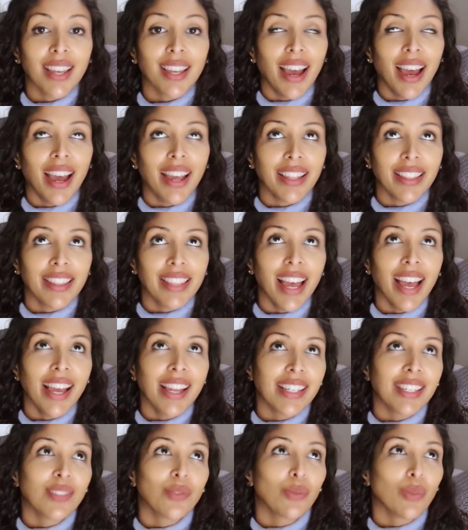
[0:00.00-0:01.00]
and
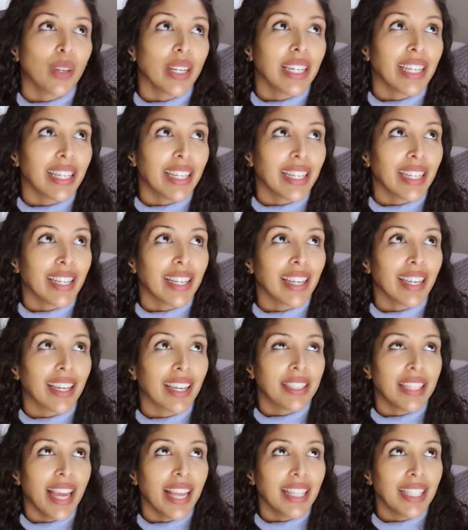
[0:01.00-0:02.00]
that really
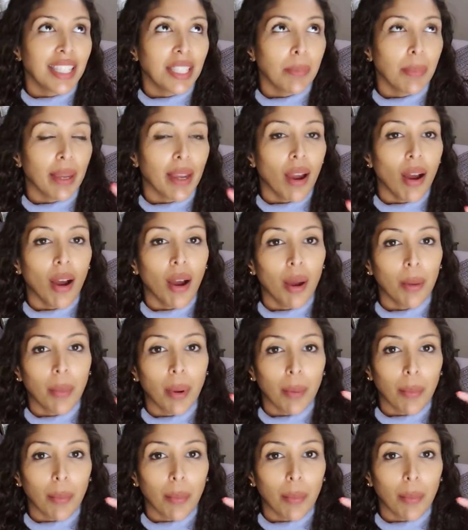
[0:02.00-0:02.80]
tends to become